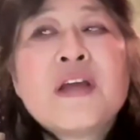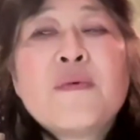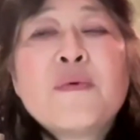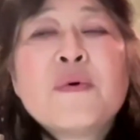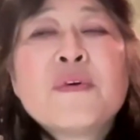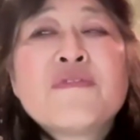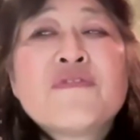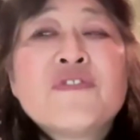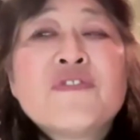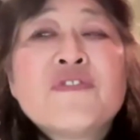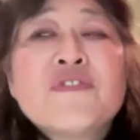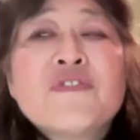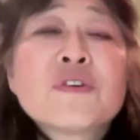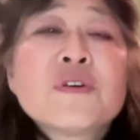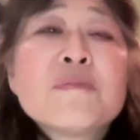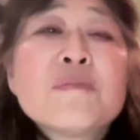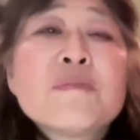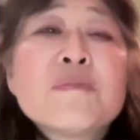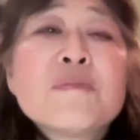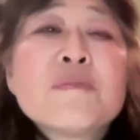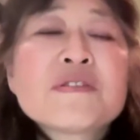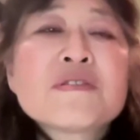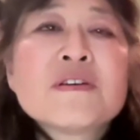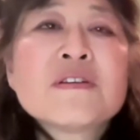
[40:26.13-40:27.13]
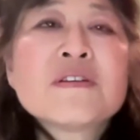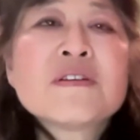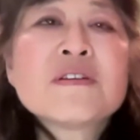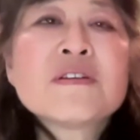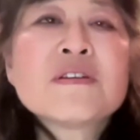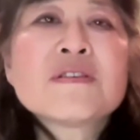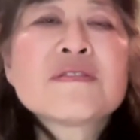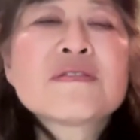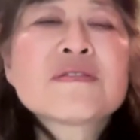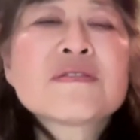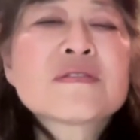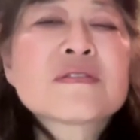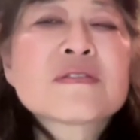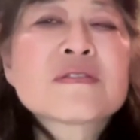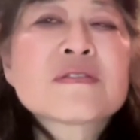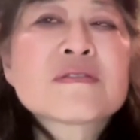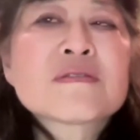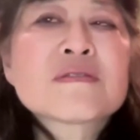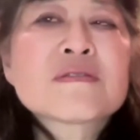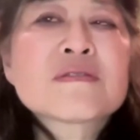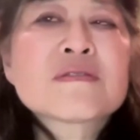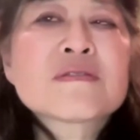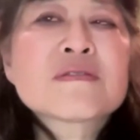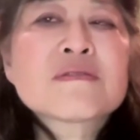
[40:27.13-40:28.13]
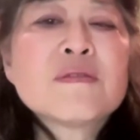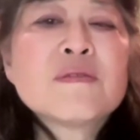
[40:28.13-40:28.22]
yeah, what Fulcrum has done is